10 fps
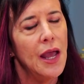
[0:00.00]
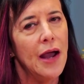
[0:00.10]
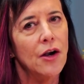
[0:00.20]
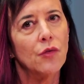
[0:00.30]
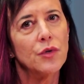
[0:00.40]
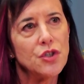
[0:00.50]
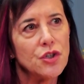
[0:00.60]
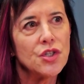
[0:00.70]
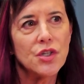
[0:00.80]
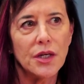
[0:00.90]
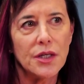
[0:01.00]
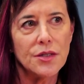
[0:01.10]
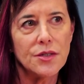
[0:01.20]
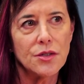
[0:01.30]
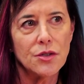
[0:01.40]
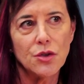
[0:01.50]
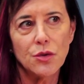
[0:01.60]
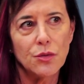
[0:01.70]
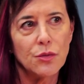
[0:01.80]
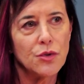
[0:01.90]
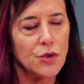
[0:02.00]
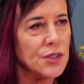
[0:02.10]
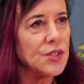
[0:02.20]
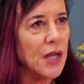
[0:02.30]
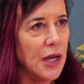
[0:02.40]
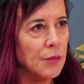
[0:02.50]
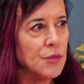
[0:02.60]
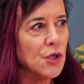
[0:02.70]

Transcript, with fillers: and our research studies do do the same.